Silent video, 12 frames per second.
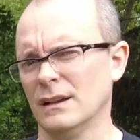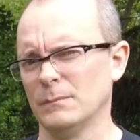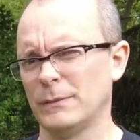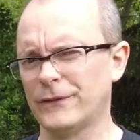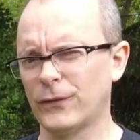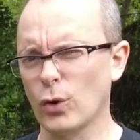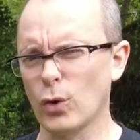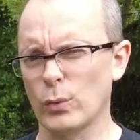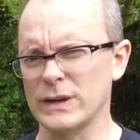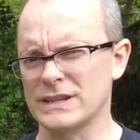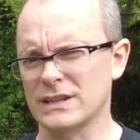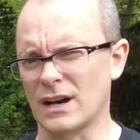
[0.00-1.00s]
Before
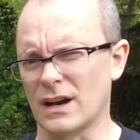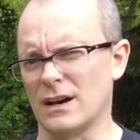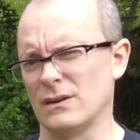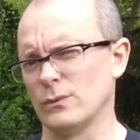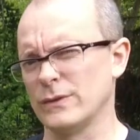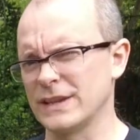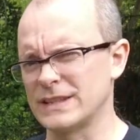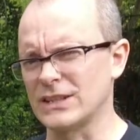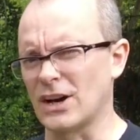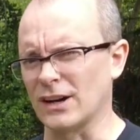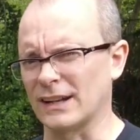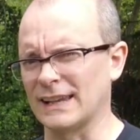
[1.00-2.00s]
we start with the
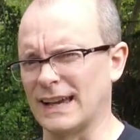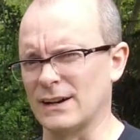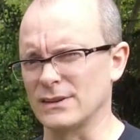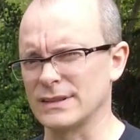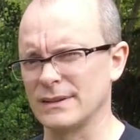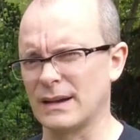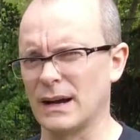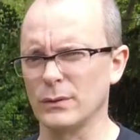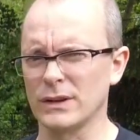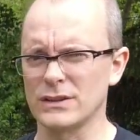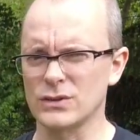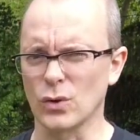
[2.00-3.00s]
dark cloud, I
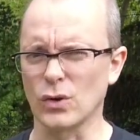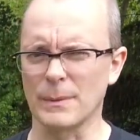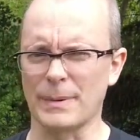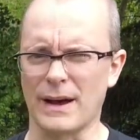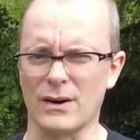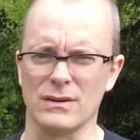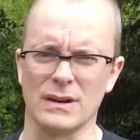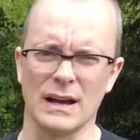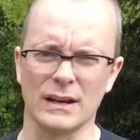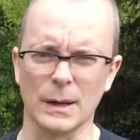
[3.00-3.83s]
want to talk about a